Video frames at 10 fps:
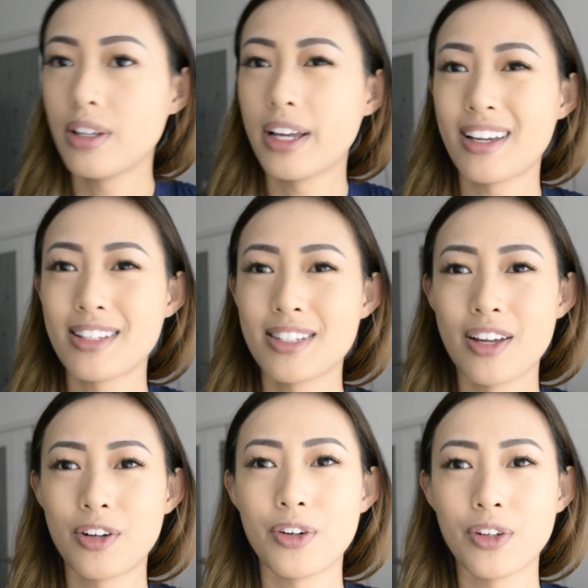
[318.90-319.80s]
like I
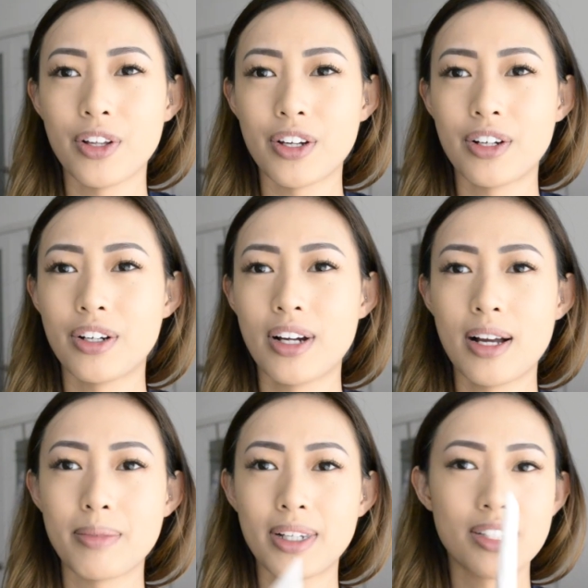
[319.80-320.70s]
said earlier,
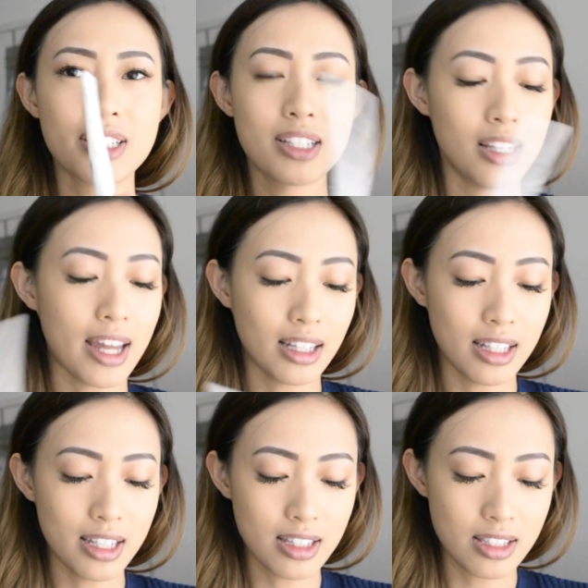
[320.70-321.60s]
I'm going to just
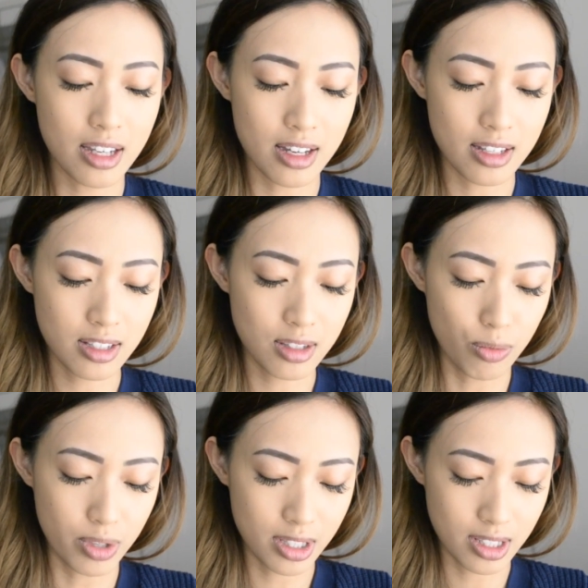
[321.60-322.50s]
lightly dust
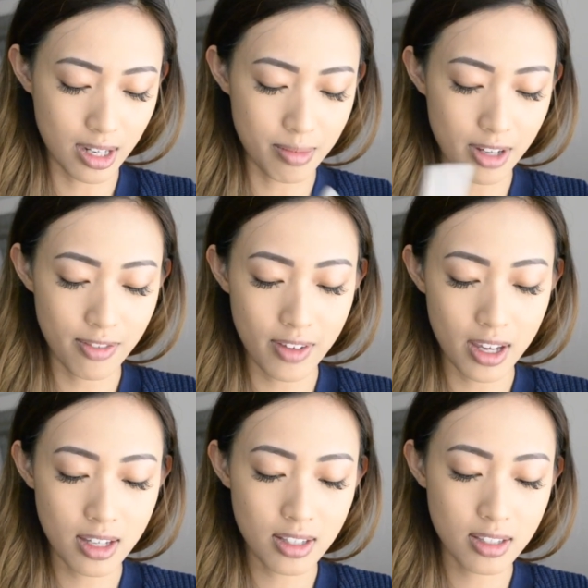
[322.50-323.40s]
one side of my
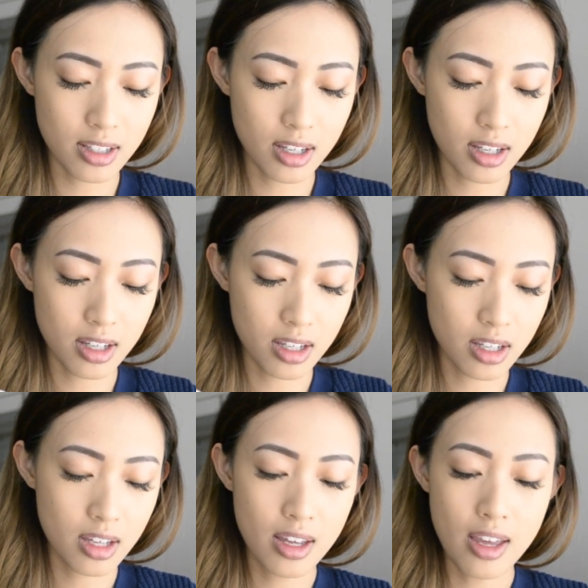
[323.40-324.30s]
face
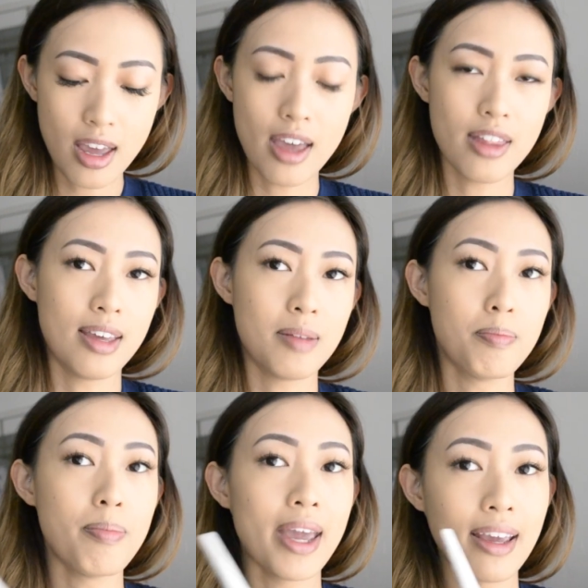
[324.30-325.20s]
and then
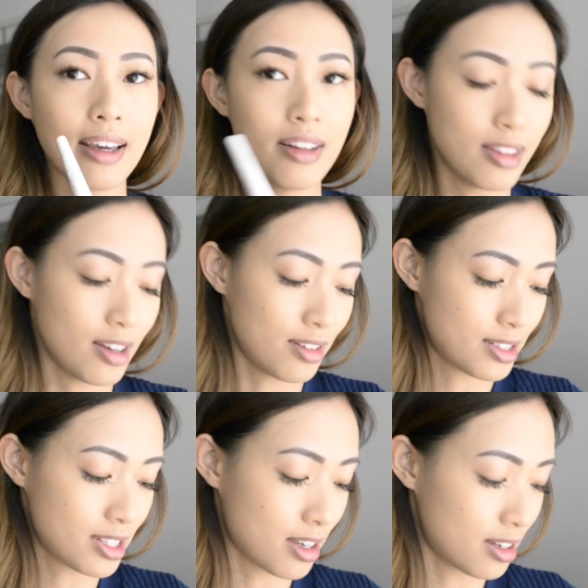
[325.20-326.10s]
bake the other
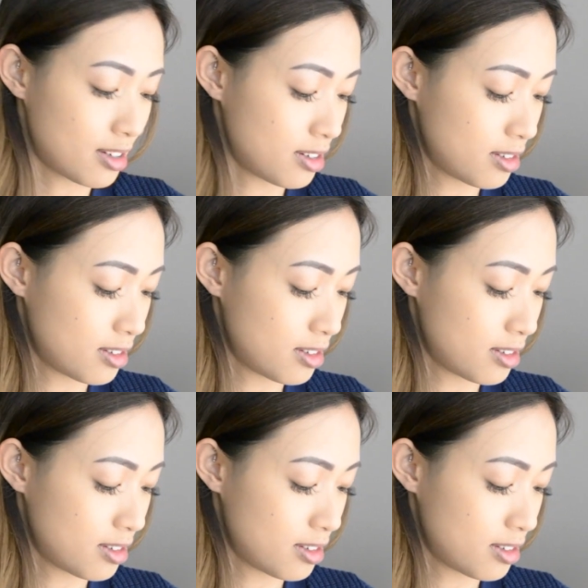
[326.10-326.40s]
side.